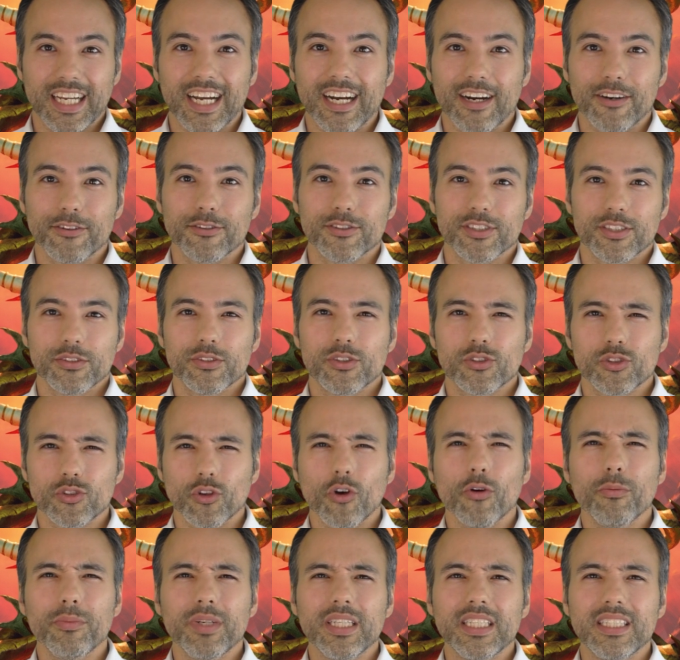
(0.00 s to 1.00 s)
counters. There's
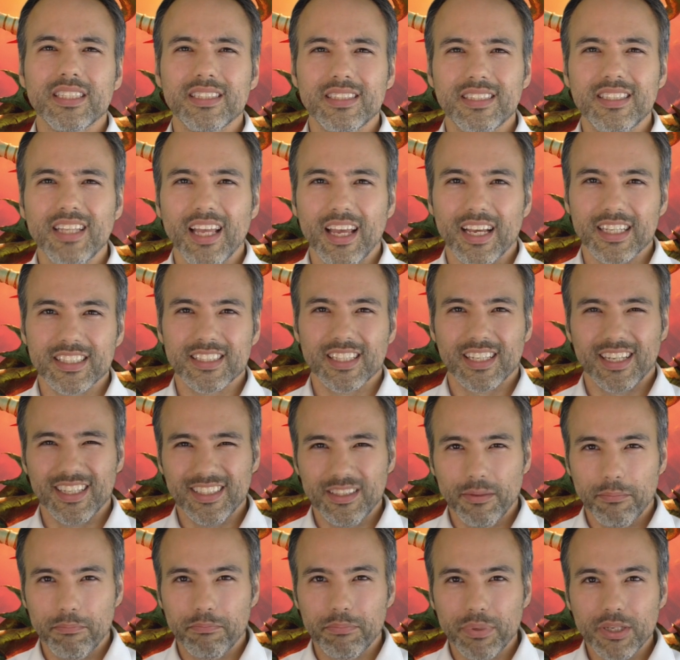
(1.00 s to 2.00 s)
so many decks that
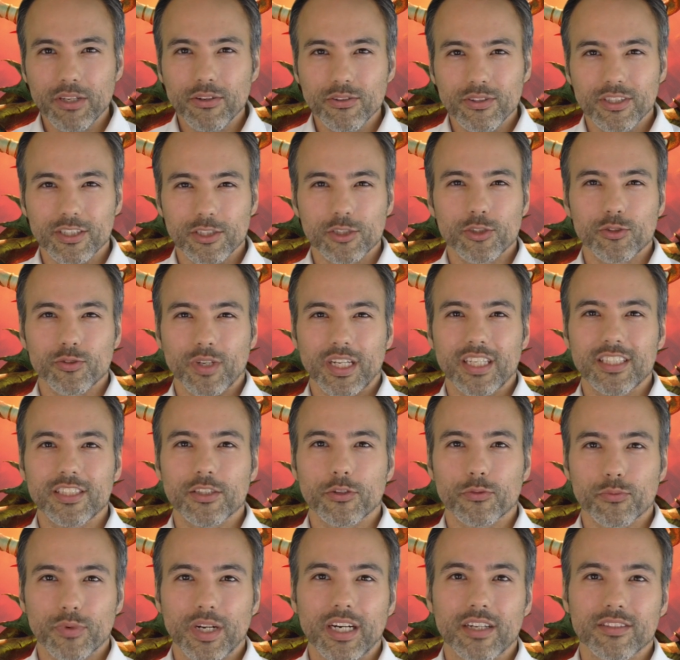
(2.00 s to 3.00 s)
like to build their strategy
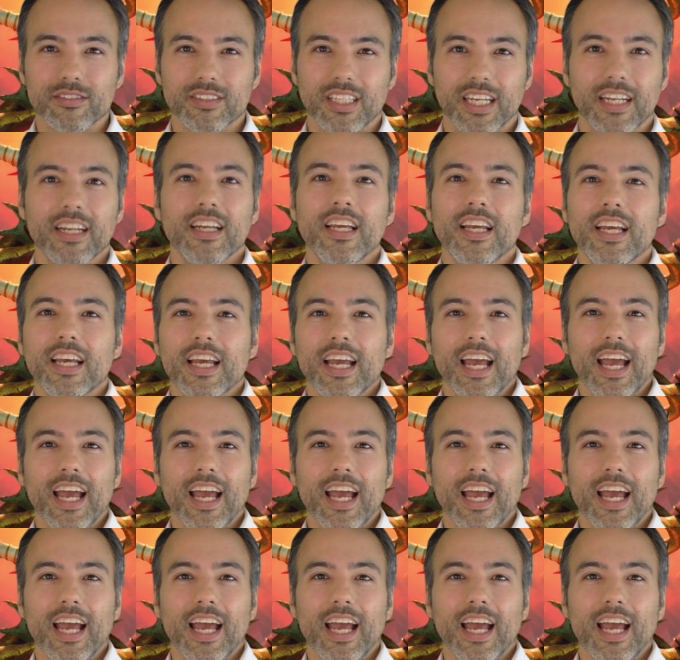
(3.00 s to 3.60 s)
around that.